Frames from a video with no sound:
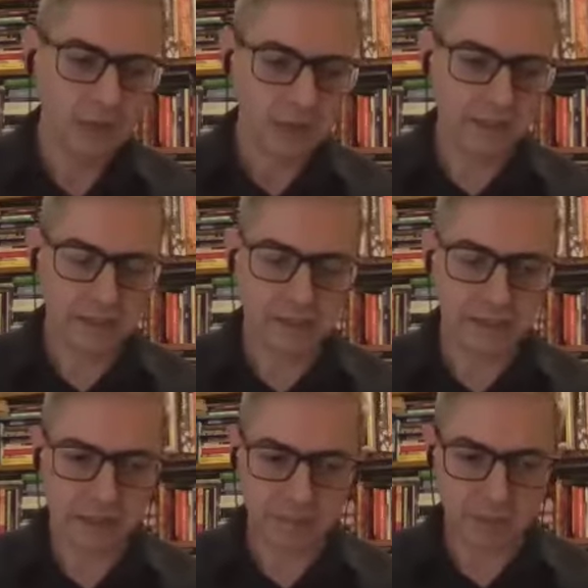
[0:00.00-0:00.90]
this
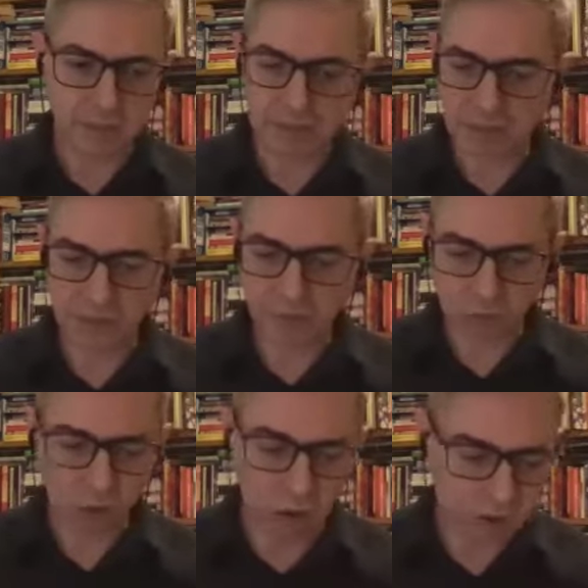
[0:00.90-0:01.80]
is completely
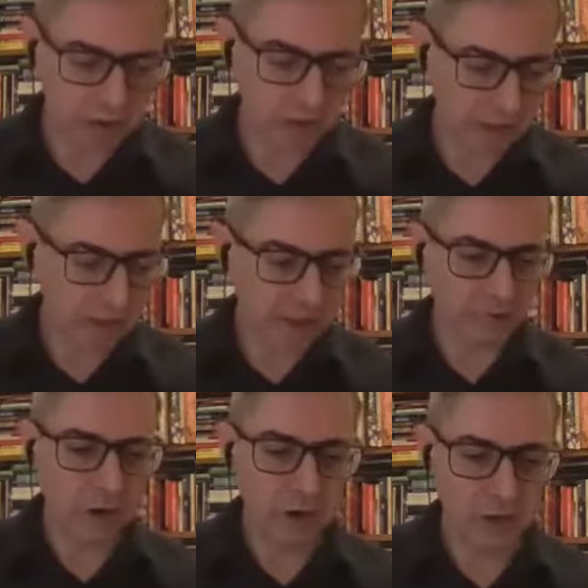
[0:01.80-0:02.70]
wrong and
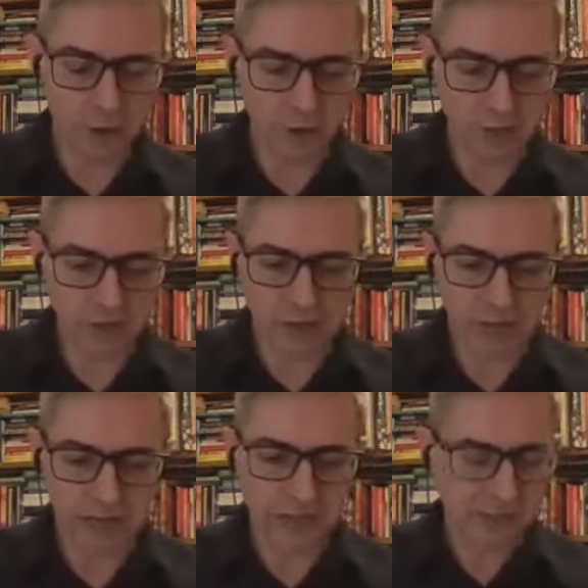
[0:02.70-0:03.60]
we are going to
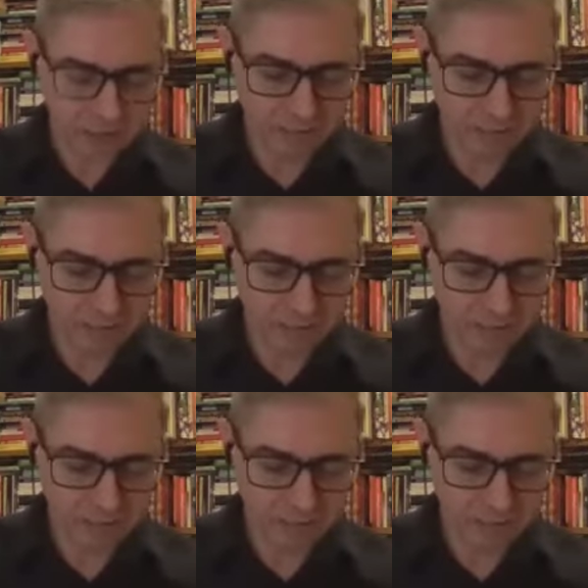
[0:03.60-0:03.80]
hell.